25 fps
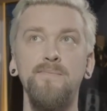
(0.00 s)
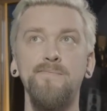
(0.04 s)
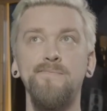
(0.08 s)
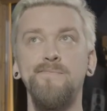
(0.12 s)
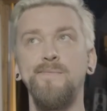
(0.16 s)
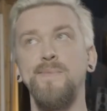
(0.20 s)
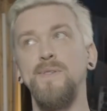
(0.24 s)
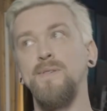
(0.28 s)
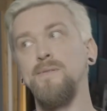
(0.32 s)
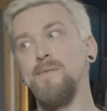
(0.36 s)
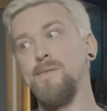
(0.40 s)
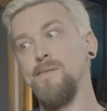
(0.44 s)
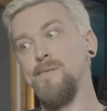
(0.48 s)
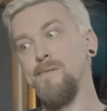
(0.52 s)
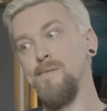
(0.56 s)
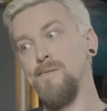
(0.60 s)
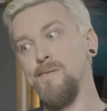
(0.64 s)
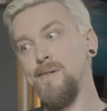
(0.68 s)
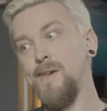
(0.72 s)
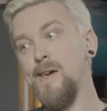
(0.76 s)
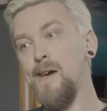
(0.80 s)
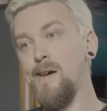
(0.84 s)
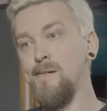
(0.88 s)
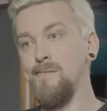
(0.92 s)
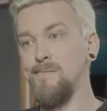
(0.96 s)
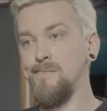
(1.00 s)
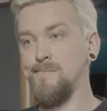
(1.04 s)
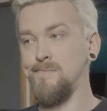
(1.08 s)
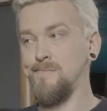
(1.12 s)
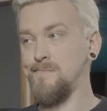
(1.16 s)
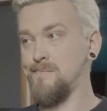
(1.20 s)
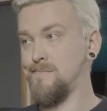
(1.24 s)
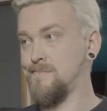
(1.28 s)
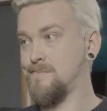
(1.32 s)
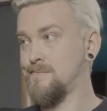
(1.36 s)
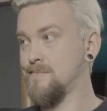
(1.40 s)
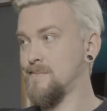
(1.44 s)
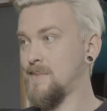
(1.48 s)
So yeah,
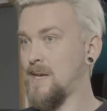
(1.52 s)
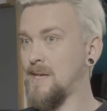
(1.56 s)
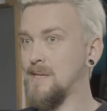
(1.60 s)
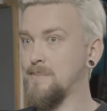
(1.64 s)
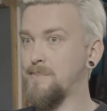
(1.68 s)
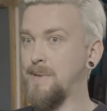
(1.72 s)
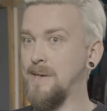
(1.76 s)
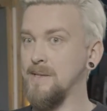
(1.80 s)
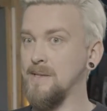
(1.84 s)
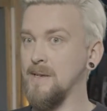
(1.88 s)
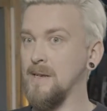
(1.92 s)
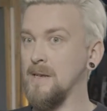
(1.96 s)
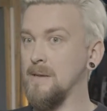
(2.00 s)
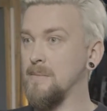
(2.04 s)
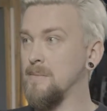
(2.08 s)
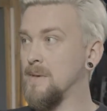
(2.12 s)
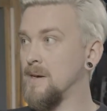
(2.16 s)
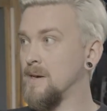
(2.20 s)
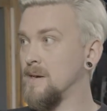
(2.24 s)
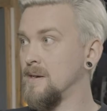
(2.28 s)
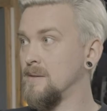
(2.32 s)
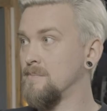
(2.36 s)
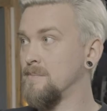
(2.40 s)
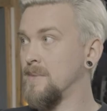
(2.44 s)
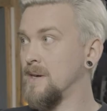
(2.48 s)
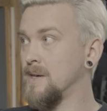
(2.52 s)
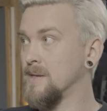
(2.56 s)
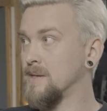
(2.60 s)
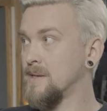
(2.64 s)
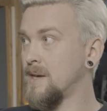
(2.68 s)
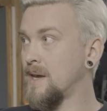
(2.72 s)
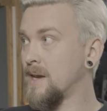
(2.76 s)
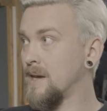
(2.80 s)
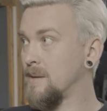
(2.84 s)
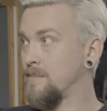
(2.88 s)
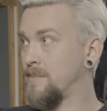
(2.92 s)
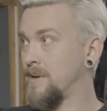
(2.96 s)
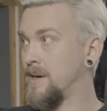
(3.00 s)
that's basically my
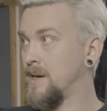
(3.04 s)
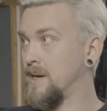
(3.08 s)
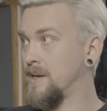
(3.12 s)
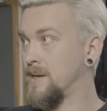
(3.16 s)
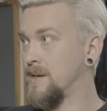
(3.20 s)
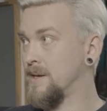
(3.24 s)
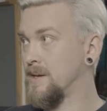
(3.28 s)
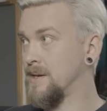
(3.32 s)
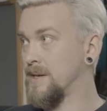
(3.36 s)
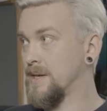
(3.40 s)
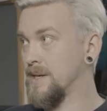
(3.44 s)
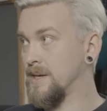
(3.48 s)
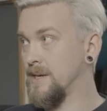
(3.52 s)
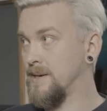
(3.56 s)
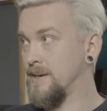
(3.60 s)
setup, and